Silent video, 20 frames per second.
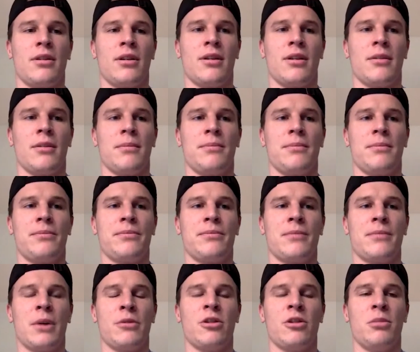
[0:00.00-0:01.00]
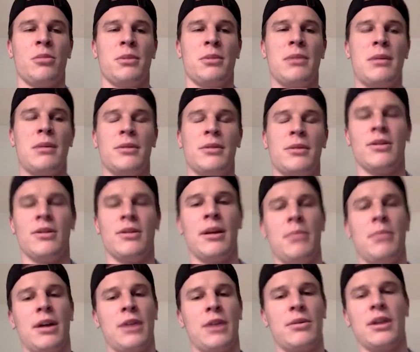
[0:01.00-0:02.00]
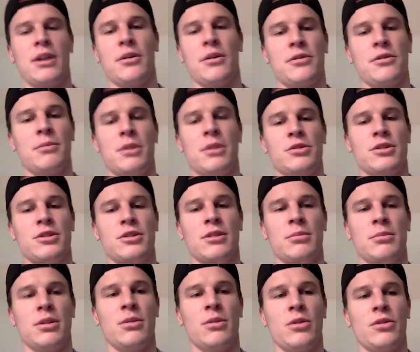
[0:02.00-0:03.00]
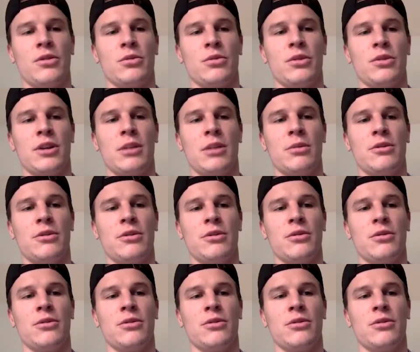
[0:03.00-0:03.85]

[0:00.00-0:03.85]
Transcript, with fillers: I was hoping maybe to do that back when I was in Michigan, but I wasn't really able to.